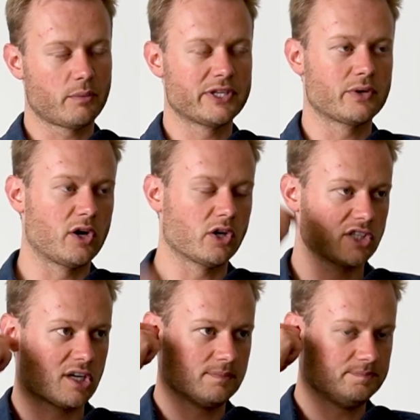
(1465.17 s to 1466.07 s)
And we do a lot
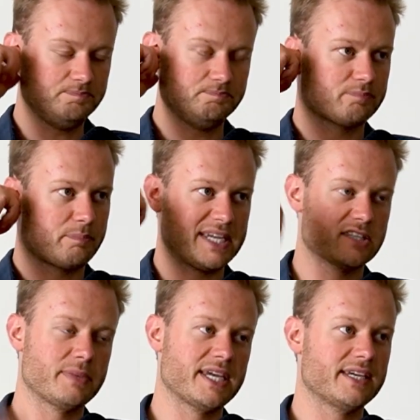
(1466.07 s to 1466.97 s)
to
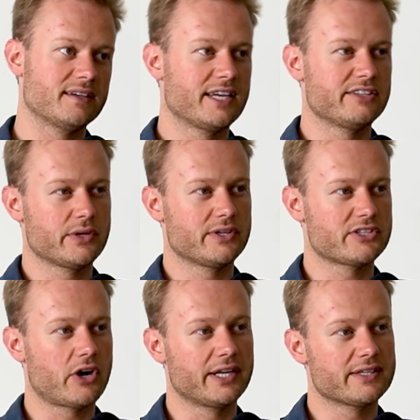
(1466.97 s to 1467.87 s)
B2B interior
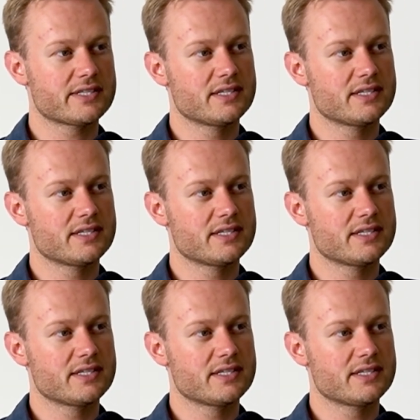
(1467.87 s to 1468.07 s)
designers.